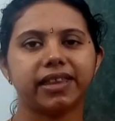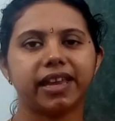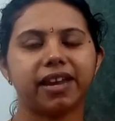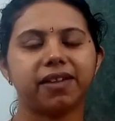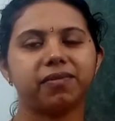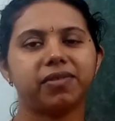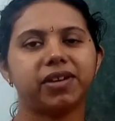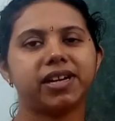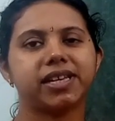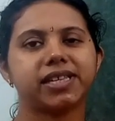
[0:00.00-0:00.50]

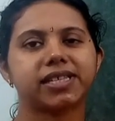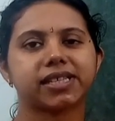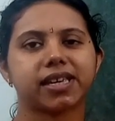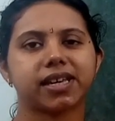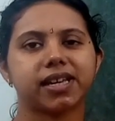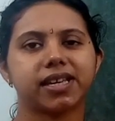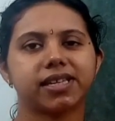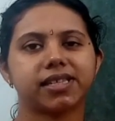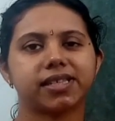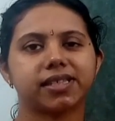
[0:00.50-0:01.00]
Then we
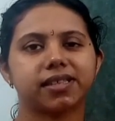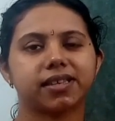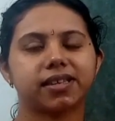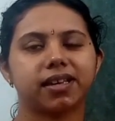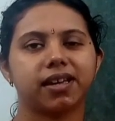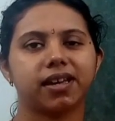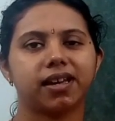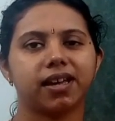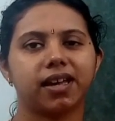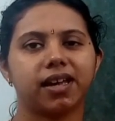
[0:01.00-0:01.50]
discuss
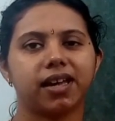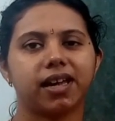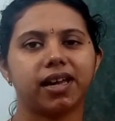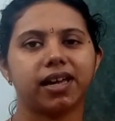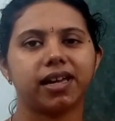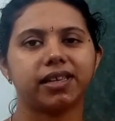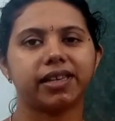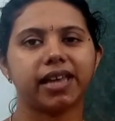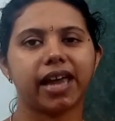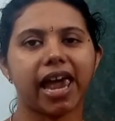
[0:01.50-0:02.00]

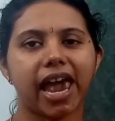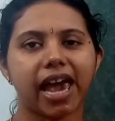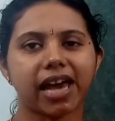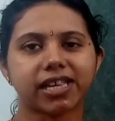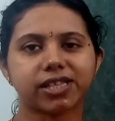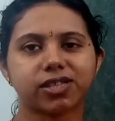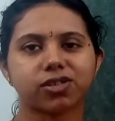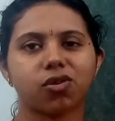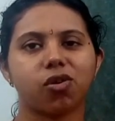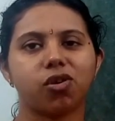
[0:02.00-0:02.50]
the
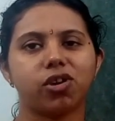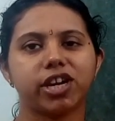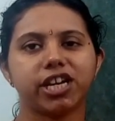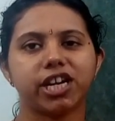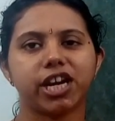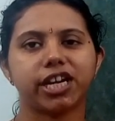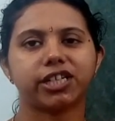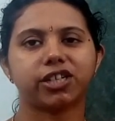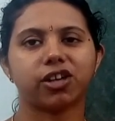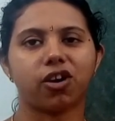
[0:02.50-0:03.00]
x
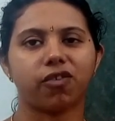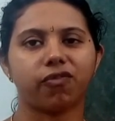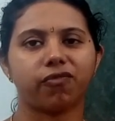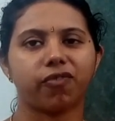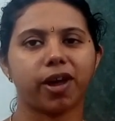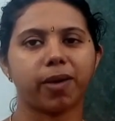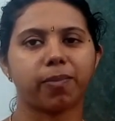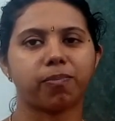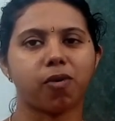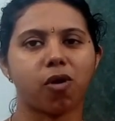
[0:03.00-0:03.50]
coordinate
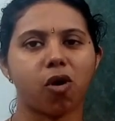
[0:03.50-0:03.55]
of a